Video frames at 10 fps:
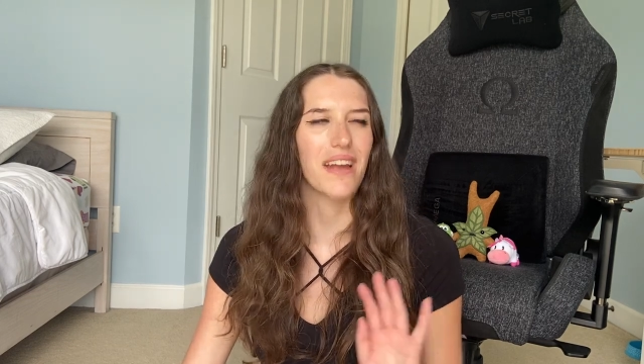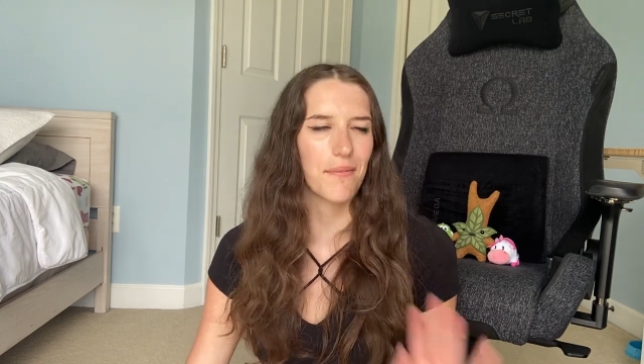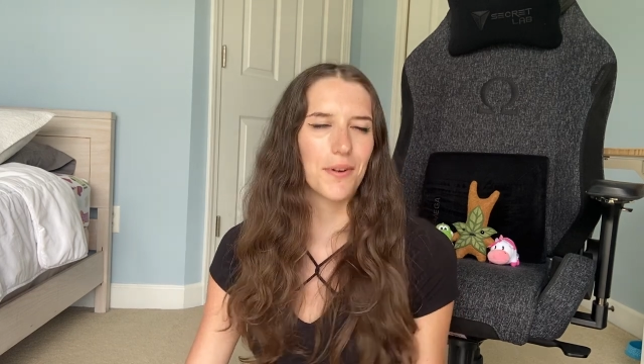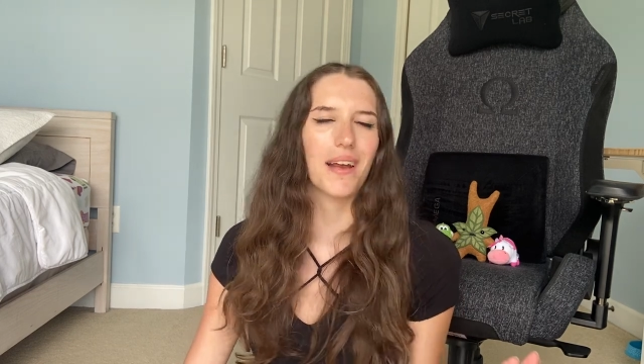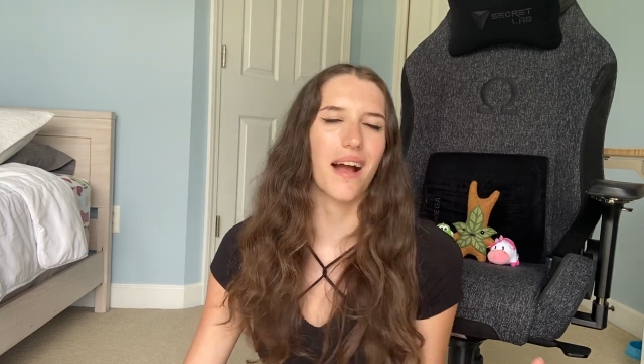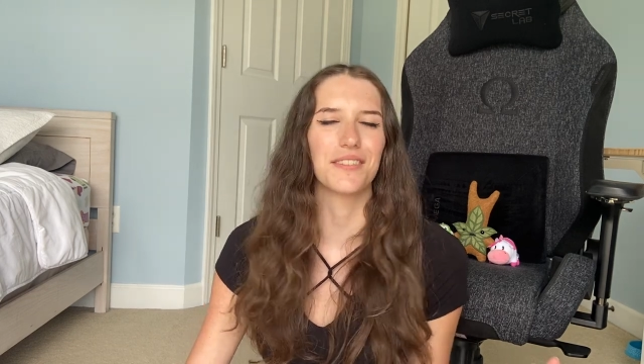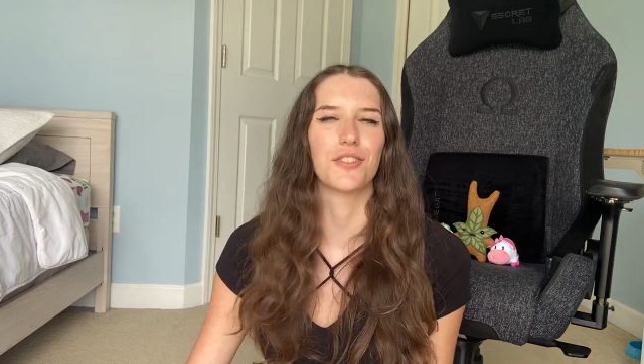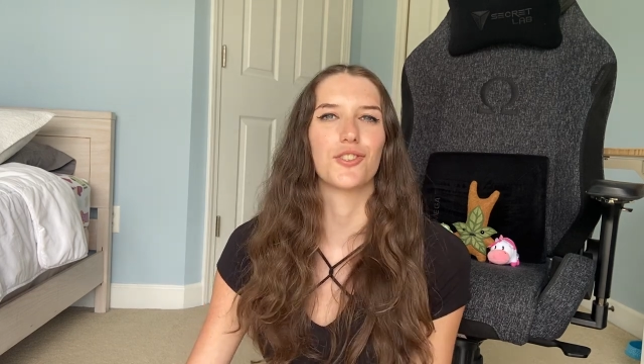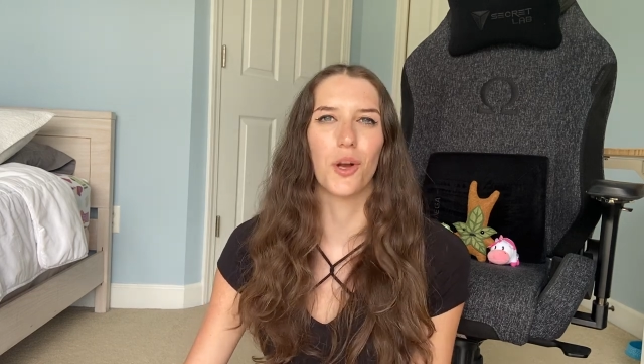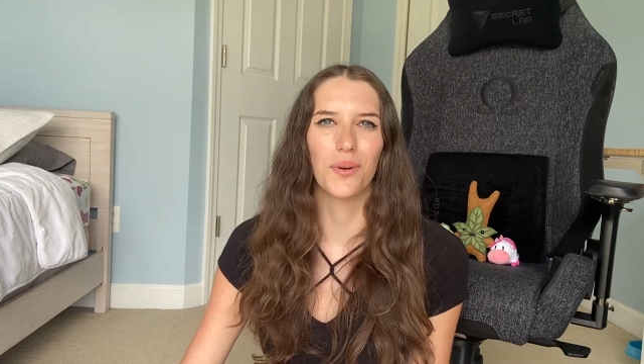never gotten to
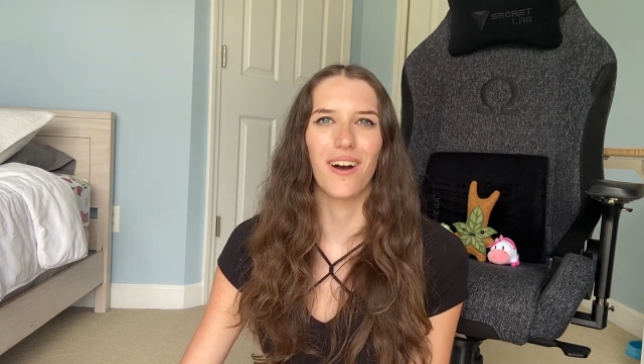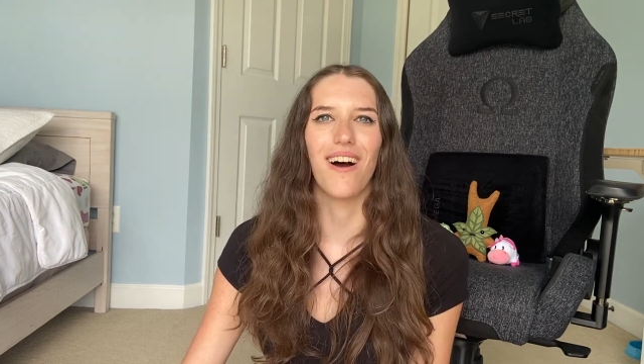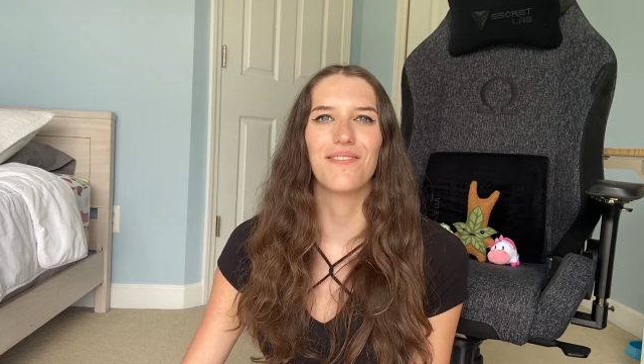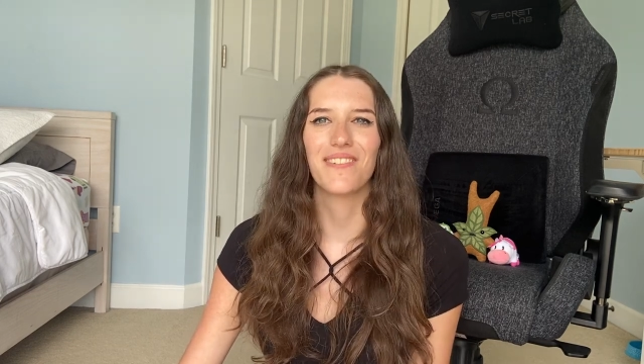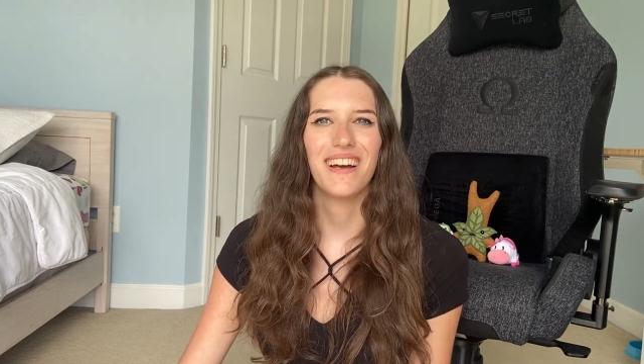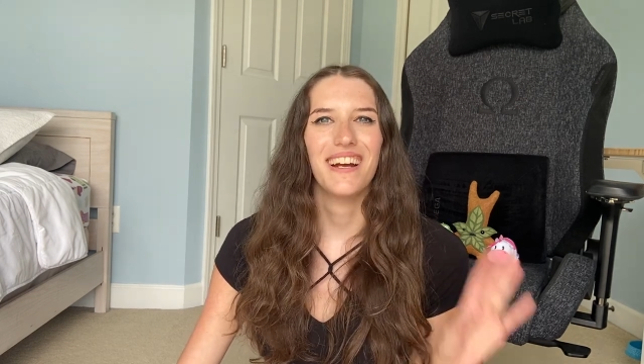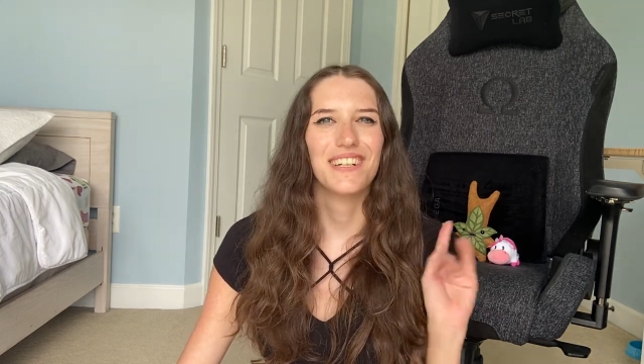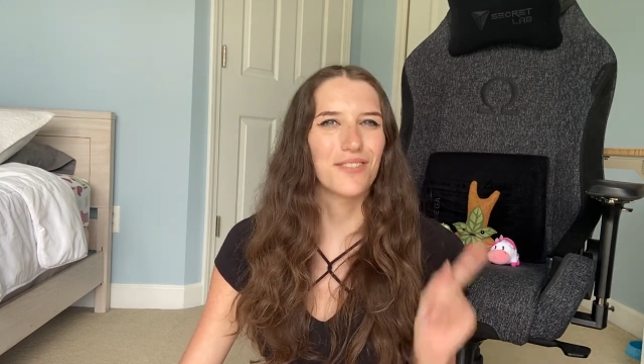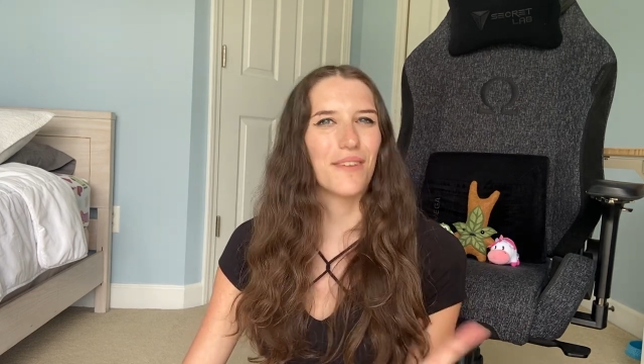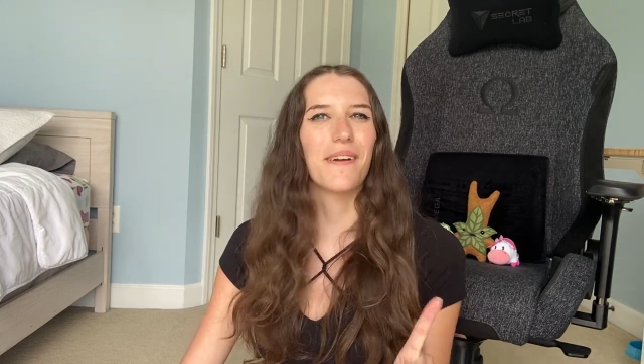show it off,
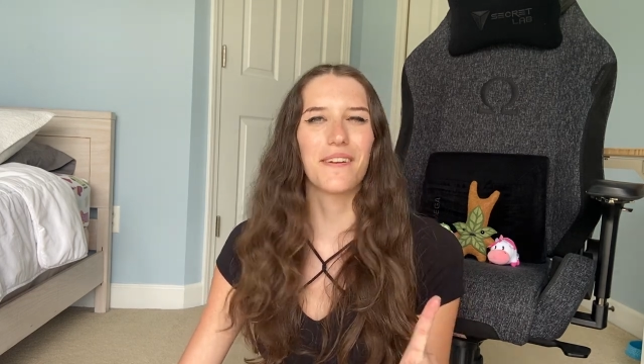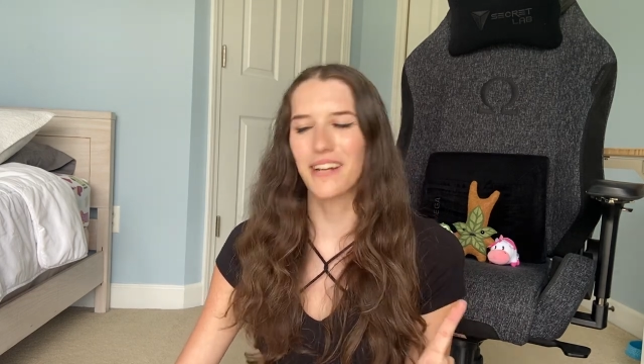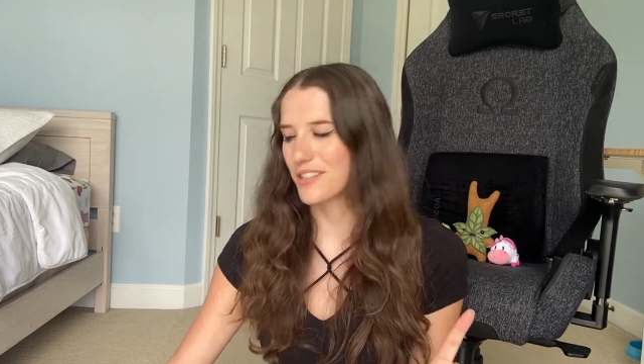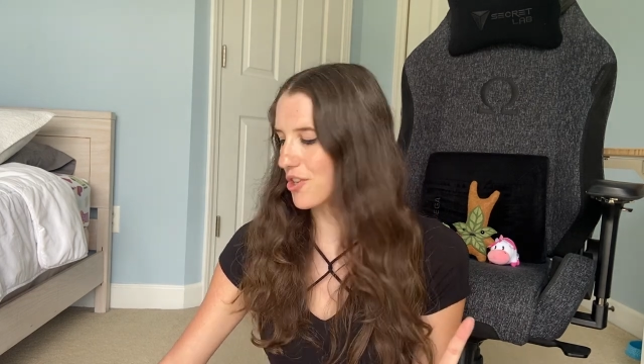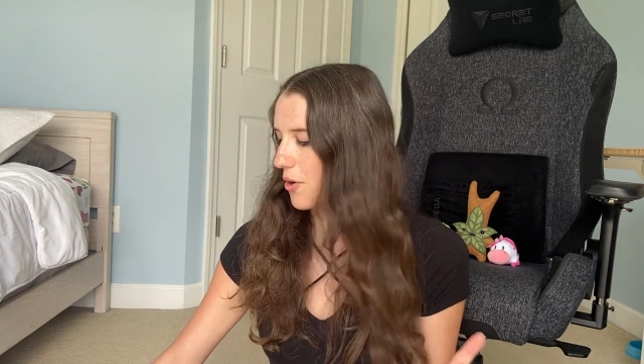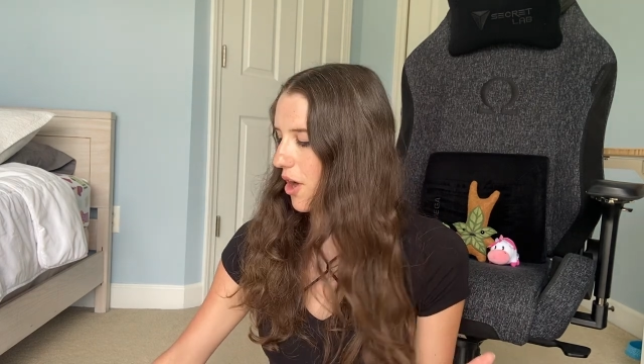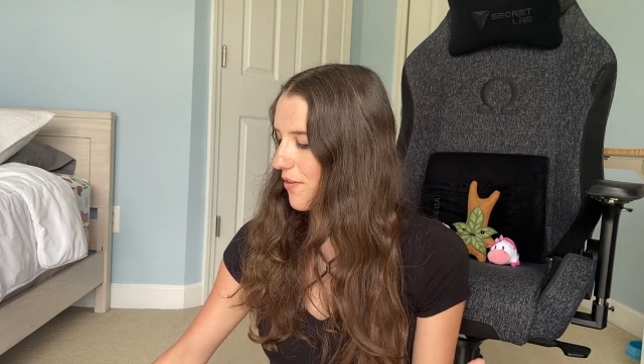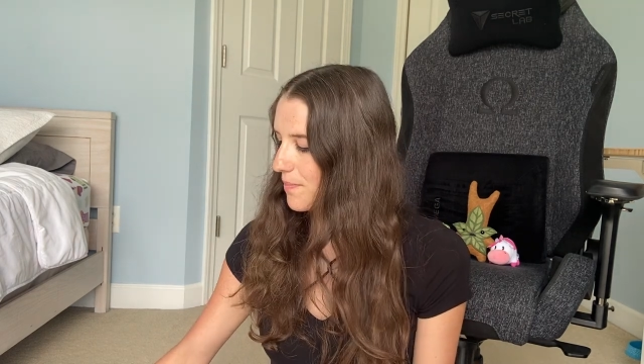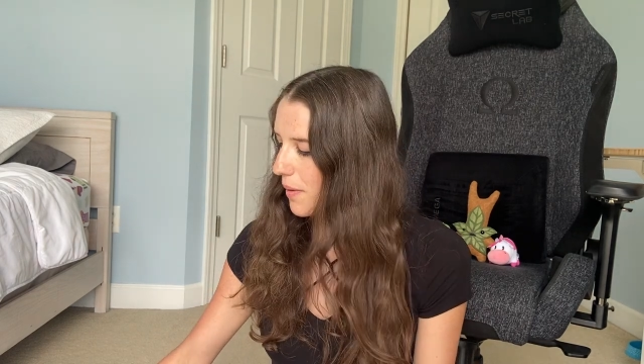so I figured I'd show it off.